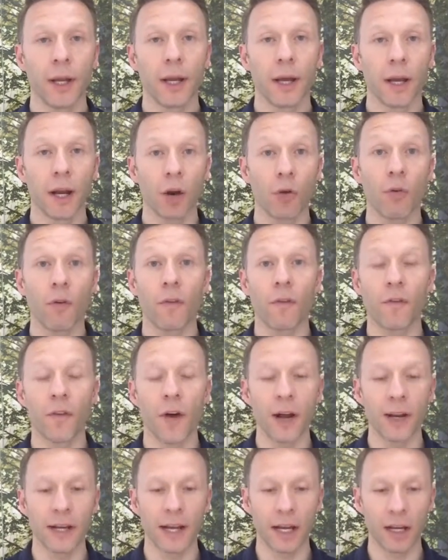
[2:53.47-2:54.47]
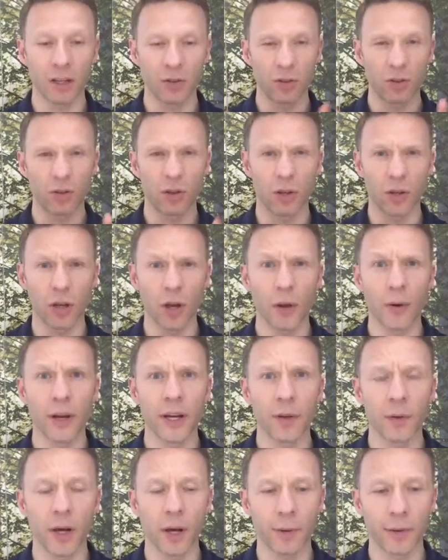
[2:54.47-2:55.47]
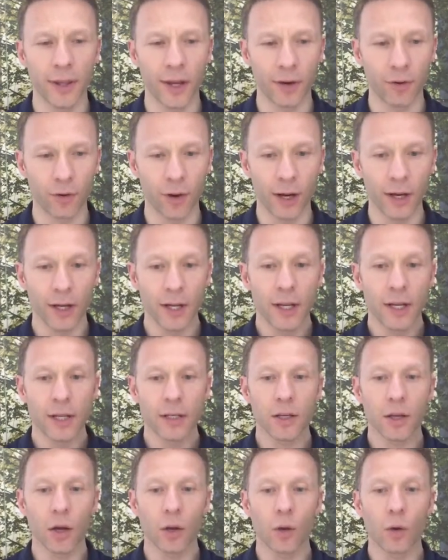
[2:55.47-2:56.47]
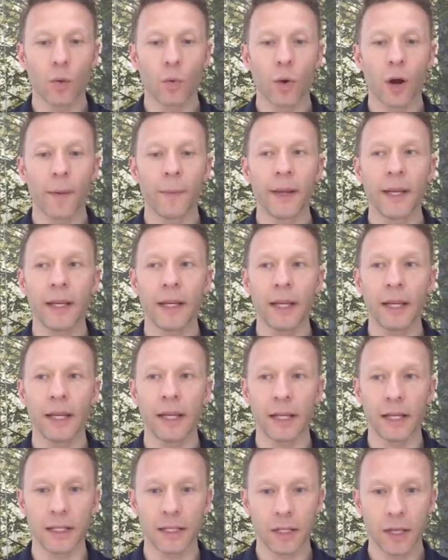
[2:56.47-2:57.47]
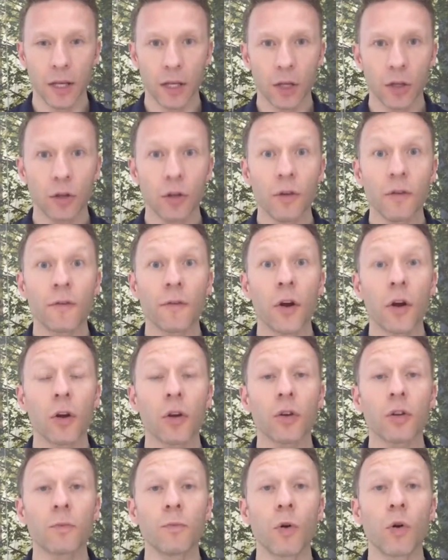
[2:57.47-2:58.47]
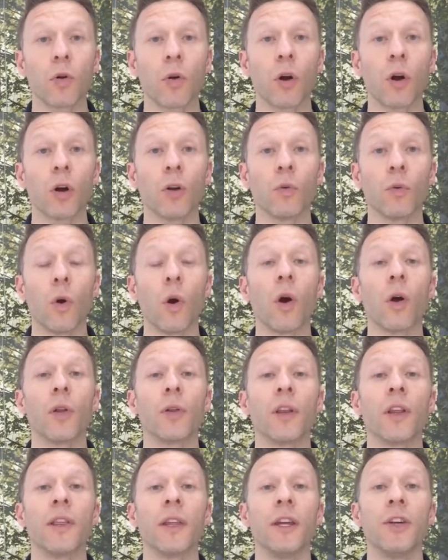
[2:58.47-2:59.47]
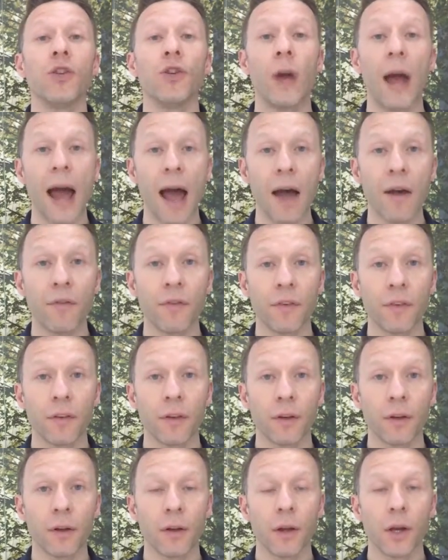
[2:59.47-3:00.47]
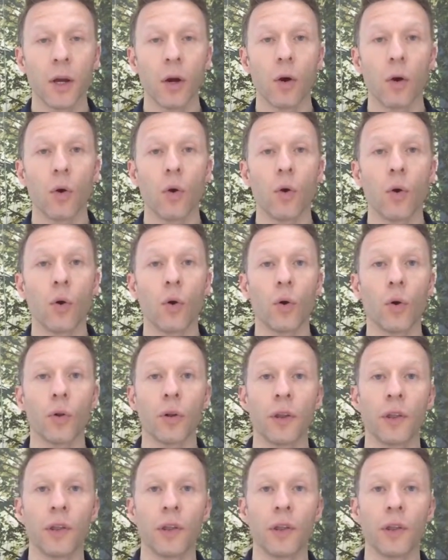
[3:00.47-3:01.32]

And I'll refine that because you could go anywhere with that, right? So what I mean is, do you focus more on the things you have or the